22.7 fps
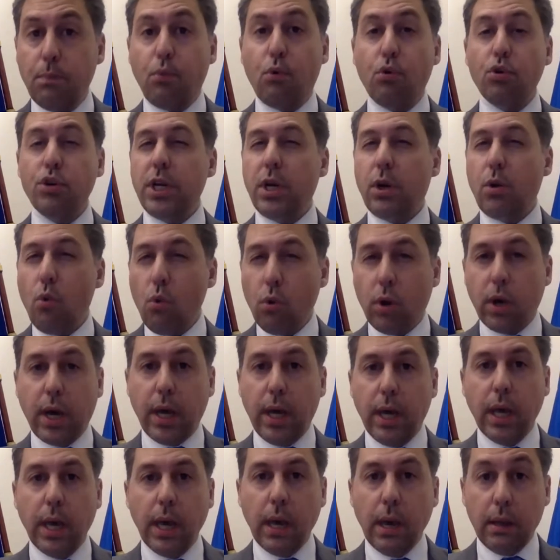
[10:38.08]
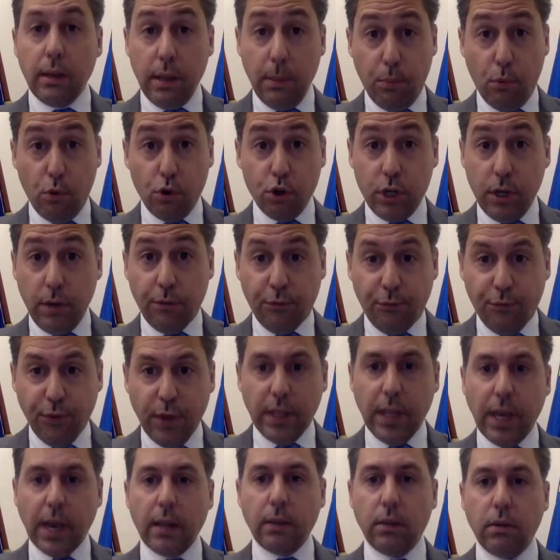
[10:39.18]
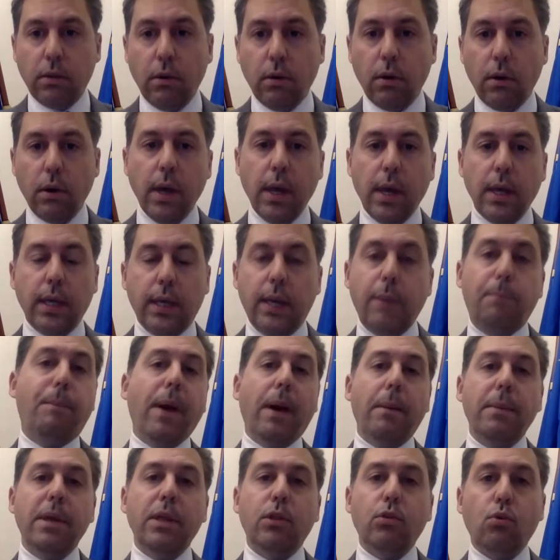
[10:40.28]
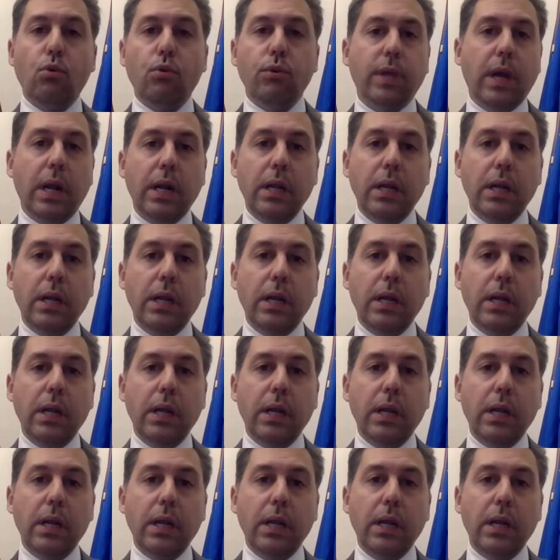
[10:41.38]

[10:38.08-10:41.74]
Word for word: They are founded on concrete and important